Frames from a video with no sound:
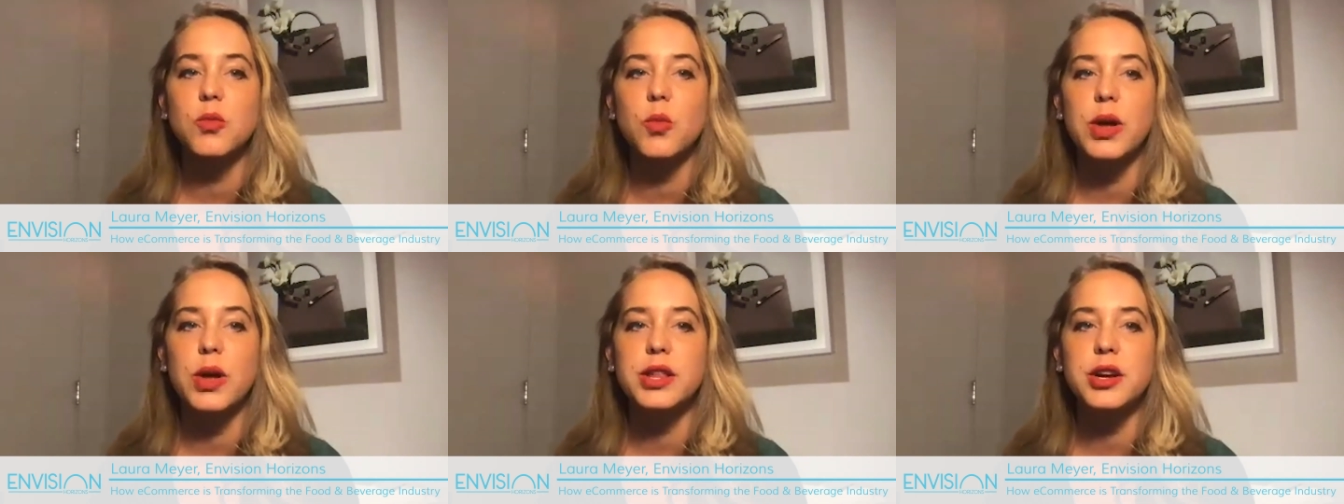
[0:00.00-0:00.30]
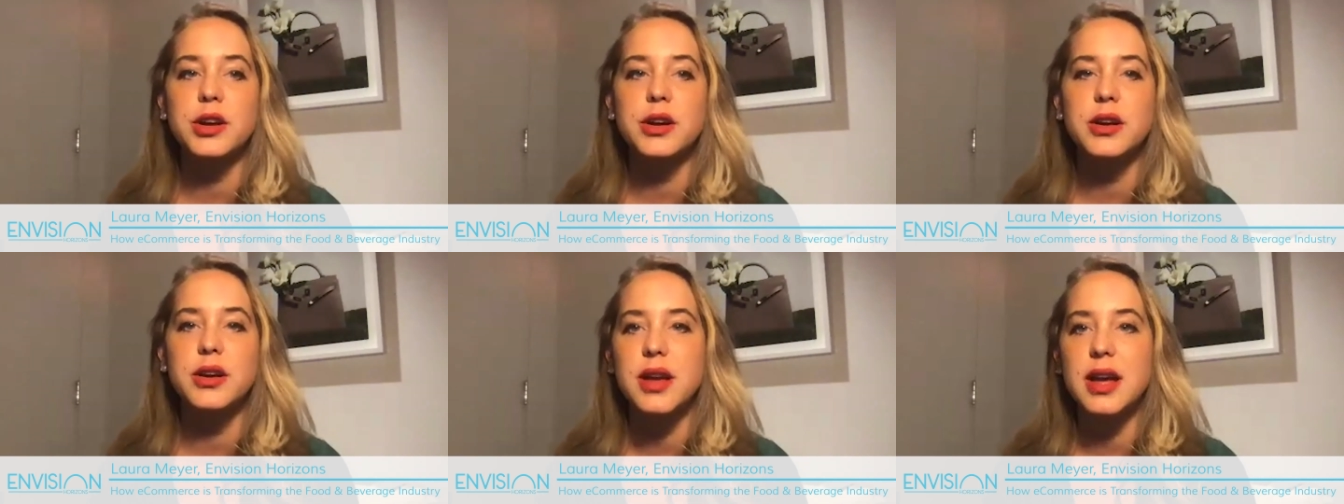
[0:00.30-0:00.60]

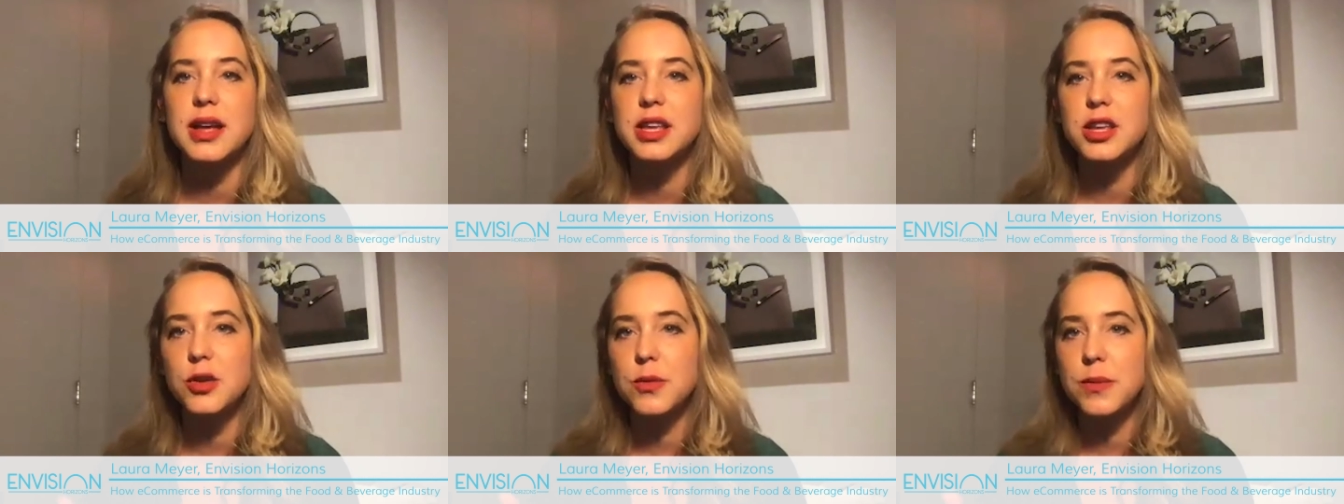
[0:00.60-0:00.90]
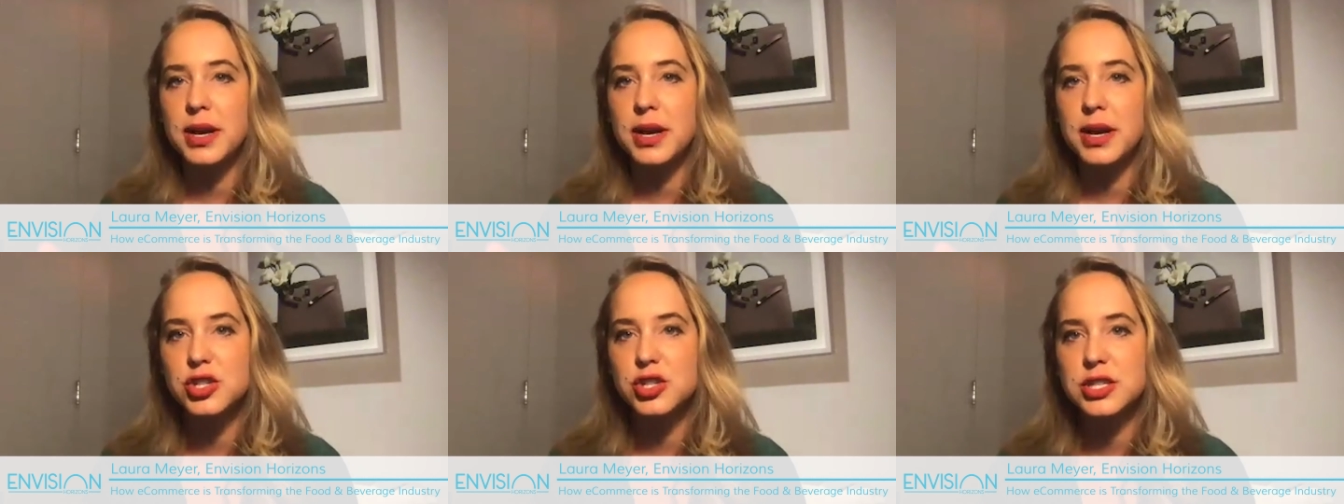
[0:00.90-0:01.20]
whether you
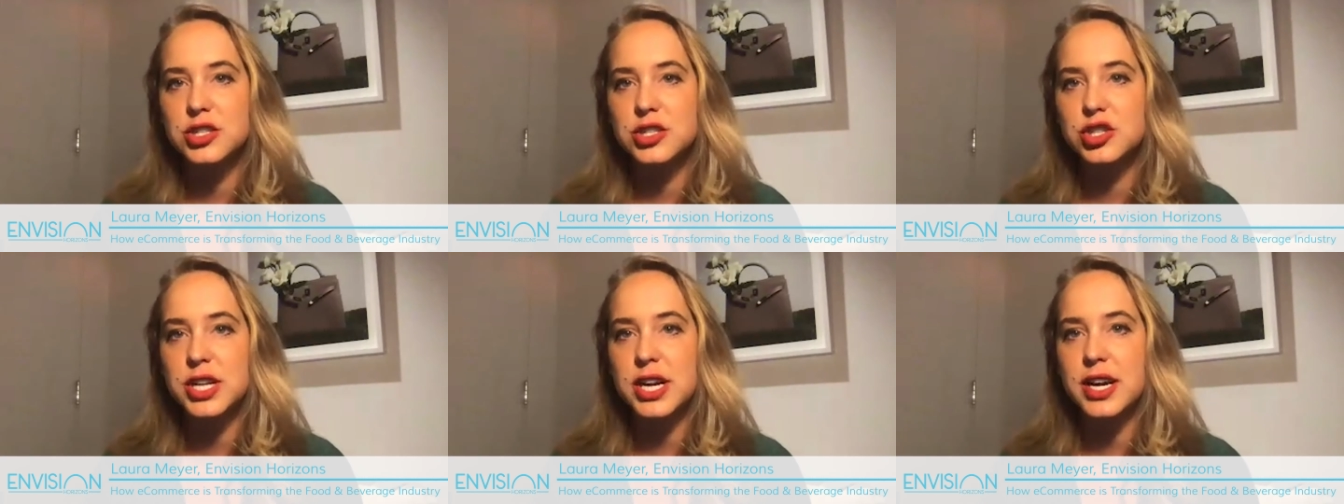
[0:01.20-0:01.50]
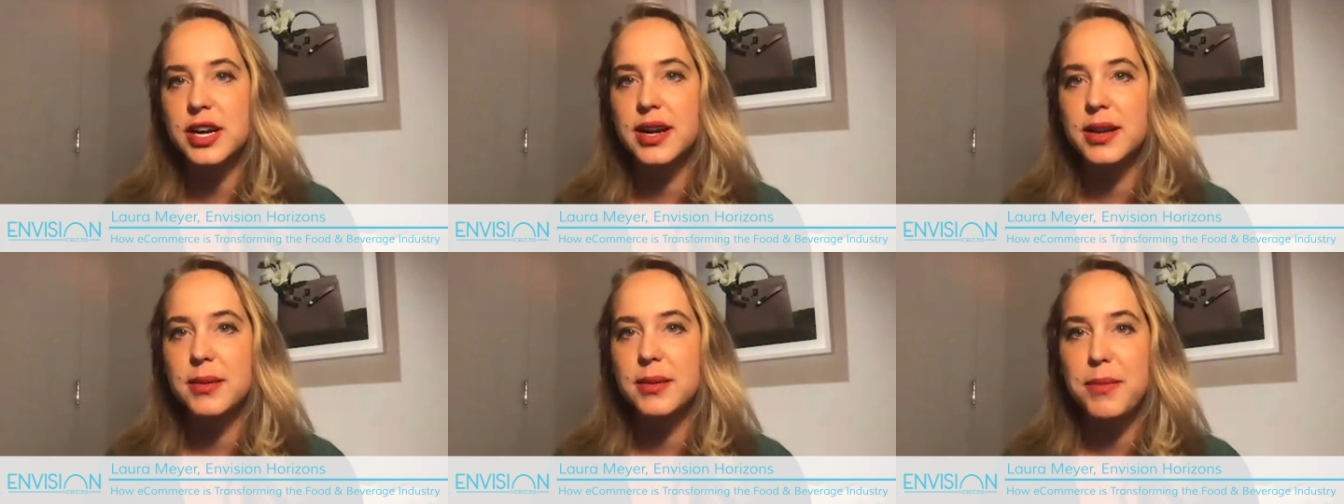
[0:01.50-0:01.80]
mentioned
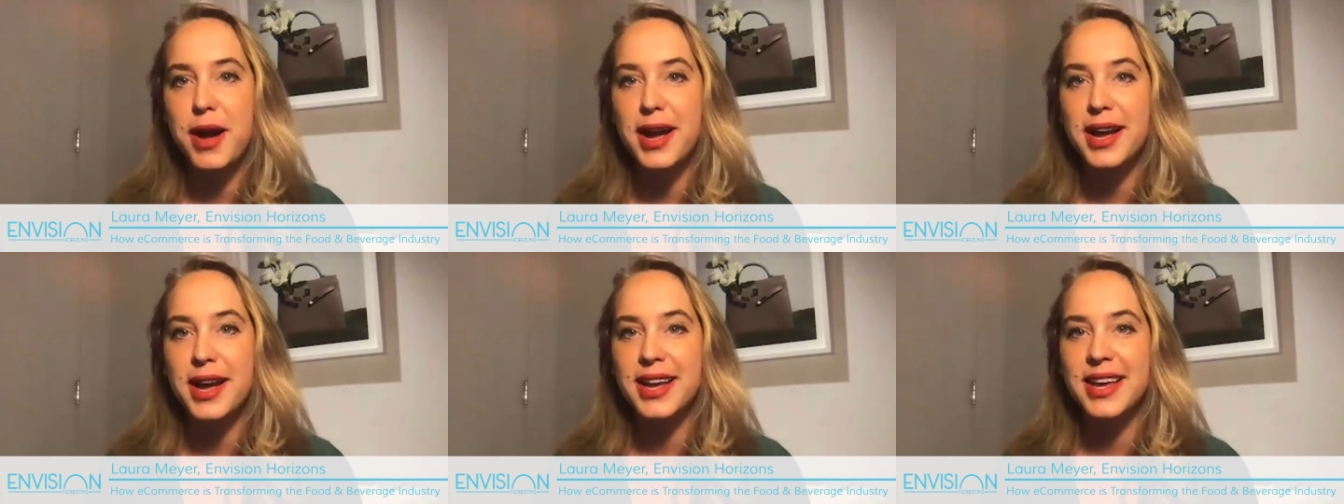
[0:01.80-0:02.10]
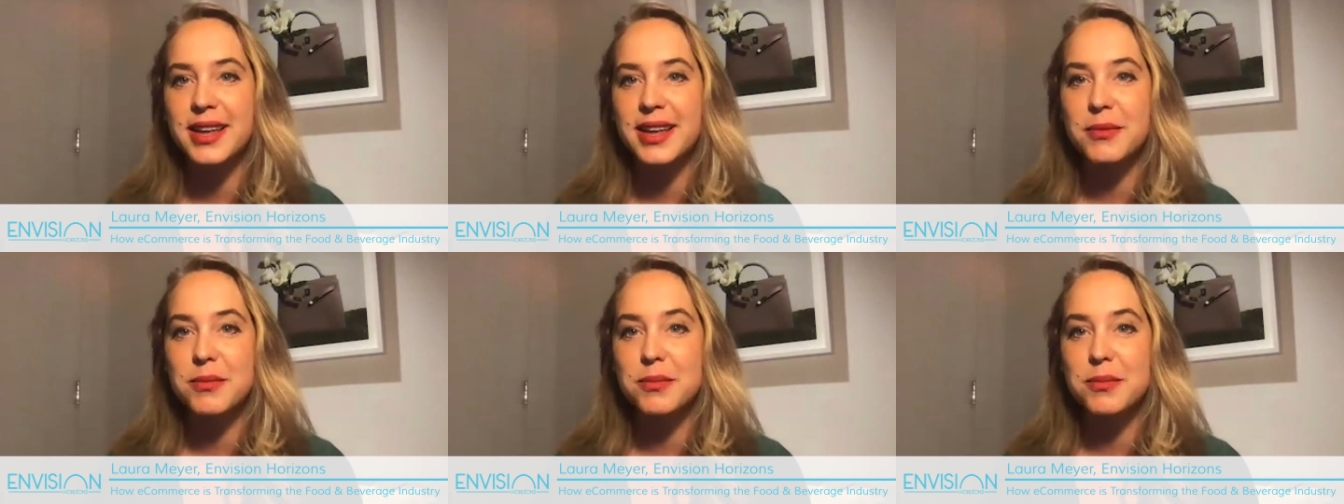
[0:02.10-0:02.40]
Jarrett
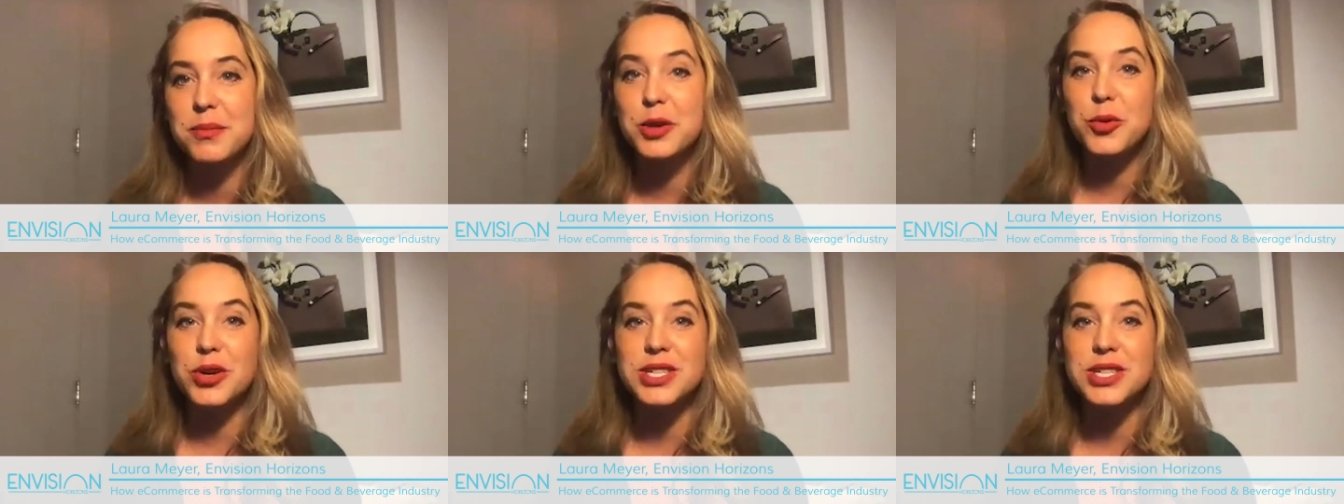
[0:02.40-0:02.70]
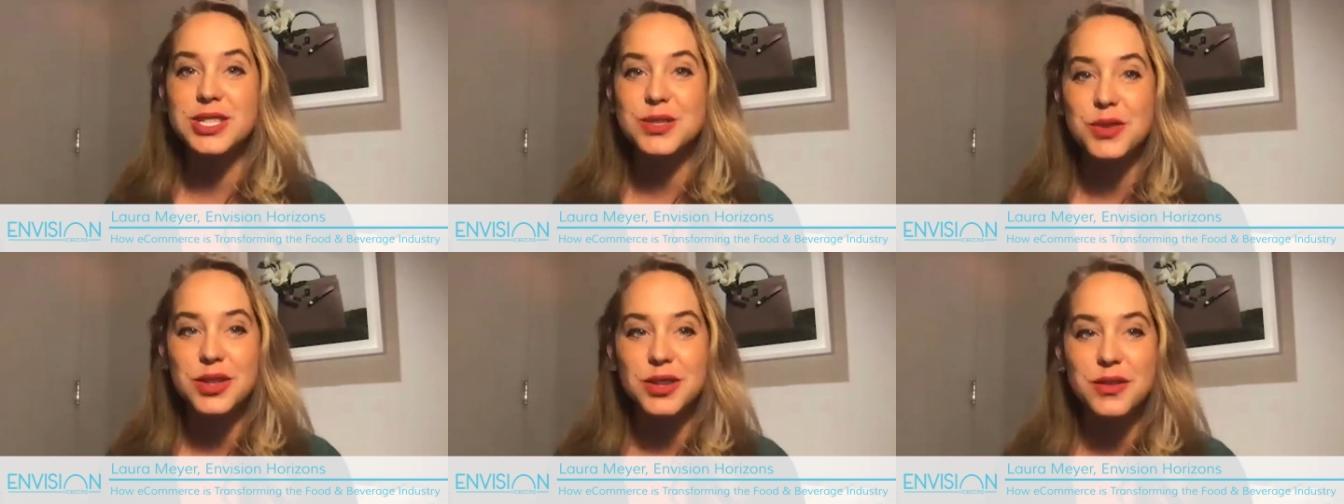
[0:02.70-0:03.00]
buying
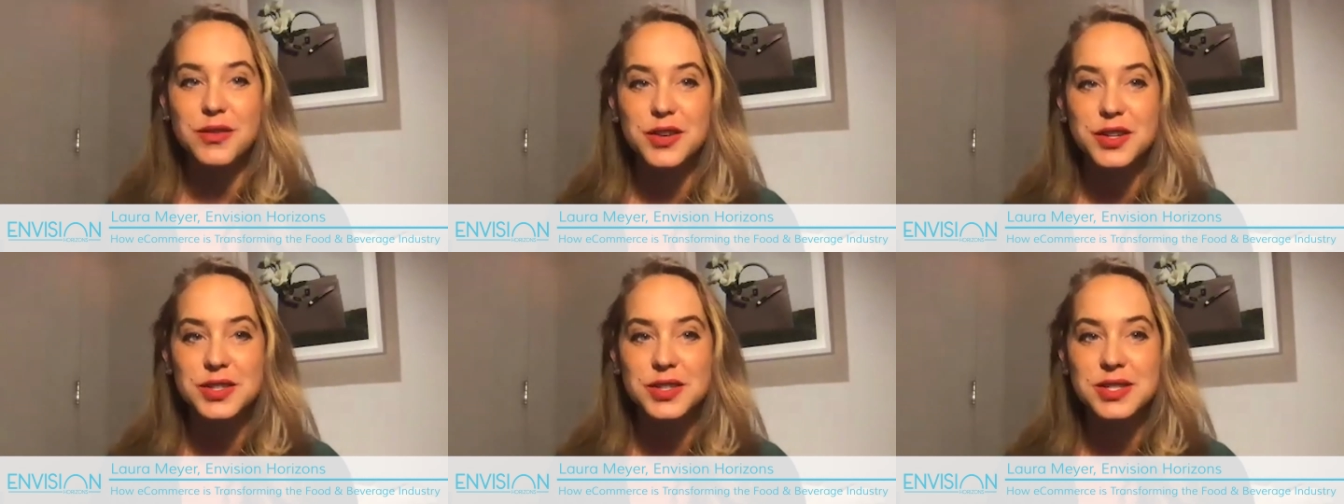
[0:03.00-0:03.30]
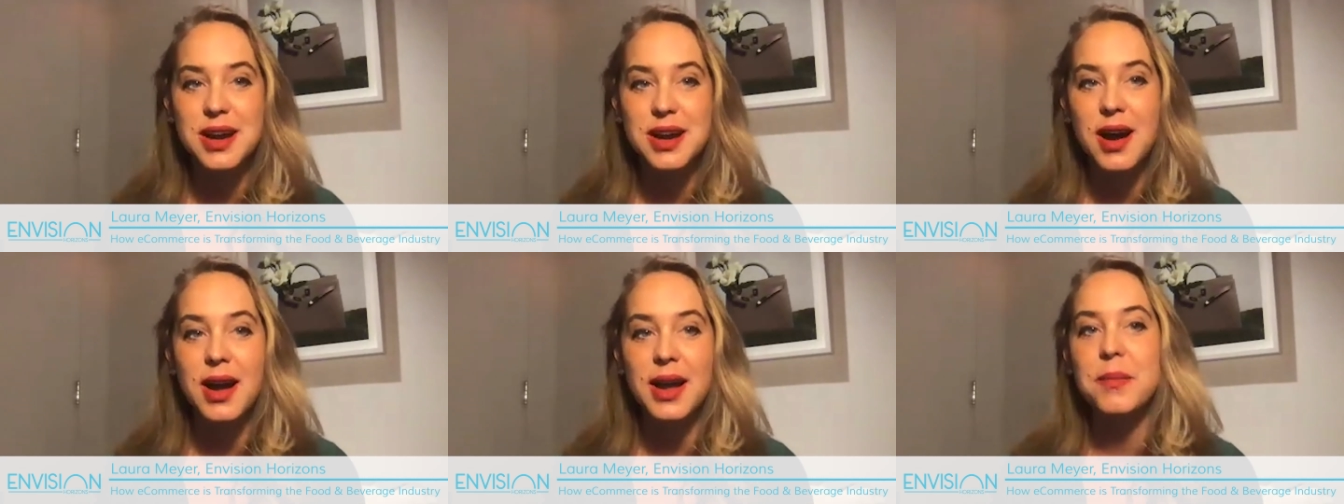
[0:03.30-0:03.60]
billboards for the first
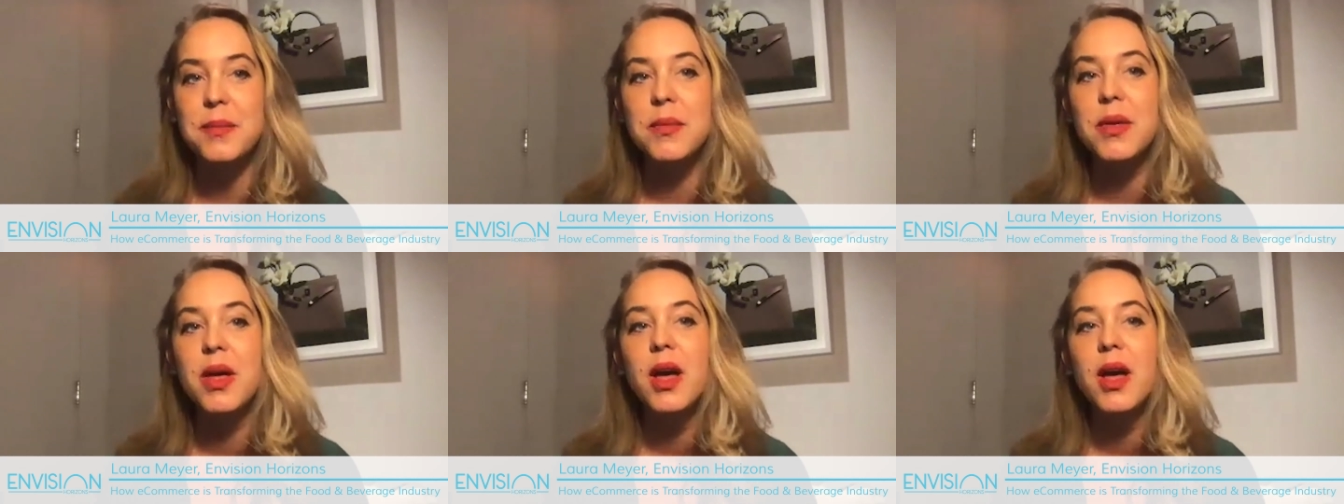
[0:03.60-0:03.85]
time,